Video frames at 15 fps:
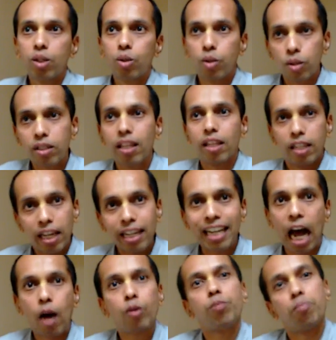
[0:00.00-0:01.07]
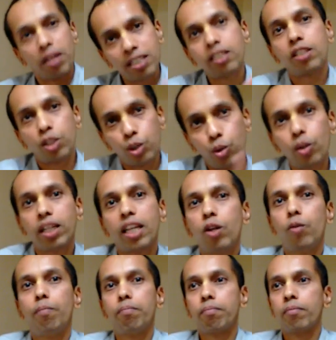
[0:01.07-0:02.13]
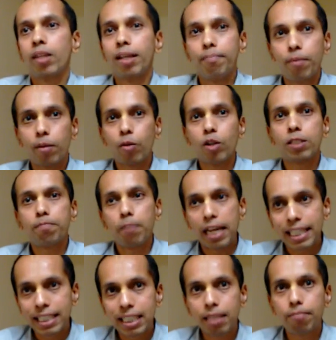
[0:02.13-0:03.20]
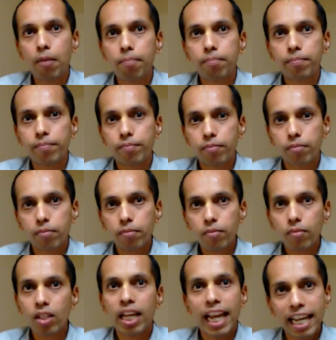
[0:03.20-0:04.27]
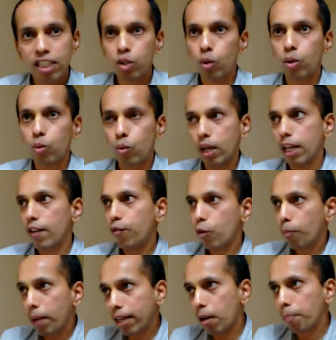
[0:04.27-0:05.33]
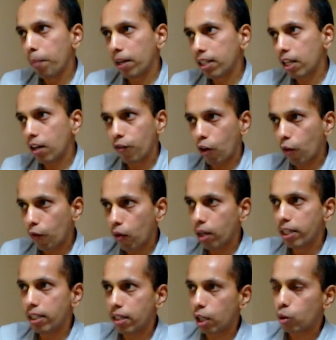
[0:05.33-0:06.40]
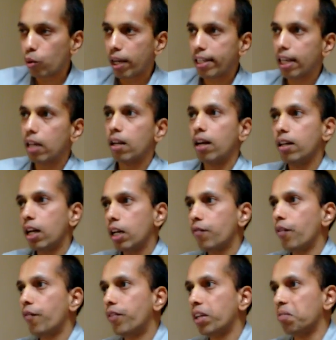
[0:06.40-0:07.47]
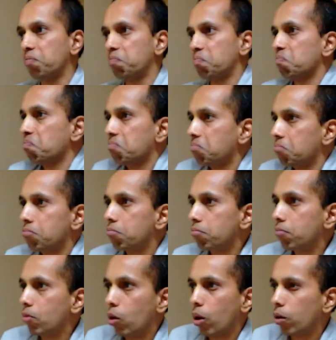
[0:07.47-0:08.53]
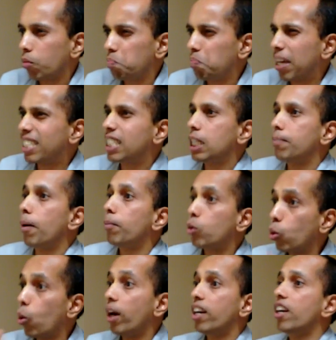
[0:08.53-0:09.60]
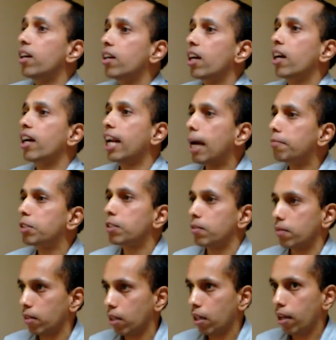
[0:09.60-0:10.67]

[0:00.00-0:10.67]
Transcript: So the cow must should give, because maximum, as on today, if you make a paneer from 1 liter, you can get 150 or maximum 200 grams.